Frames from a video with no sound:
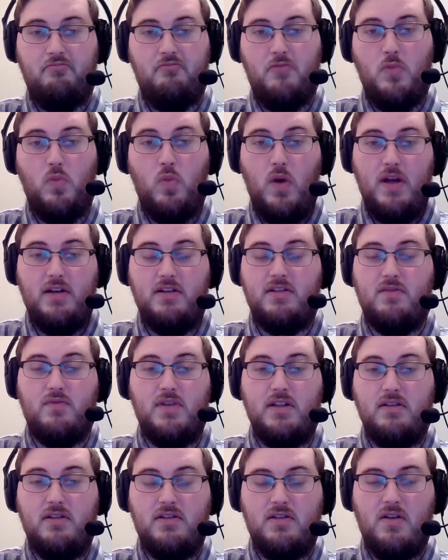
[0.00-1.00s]
When does it
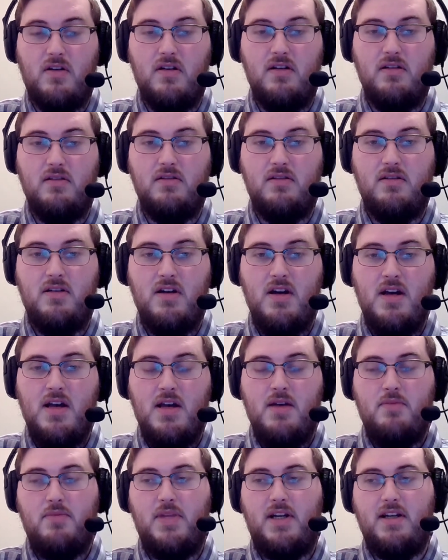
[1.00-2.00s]
really start?
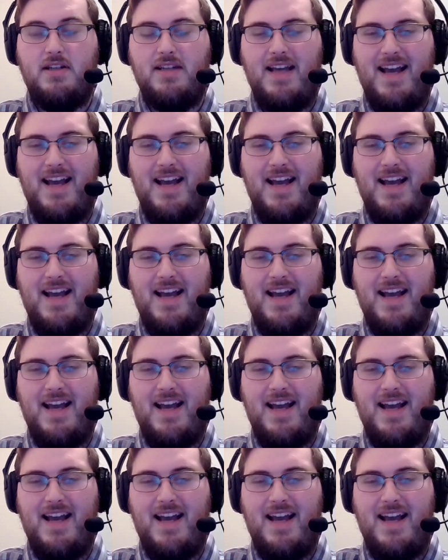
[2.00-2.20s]
Because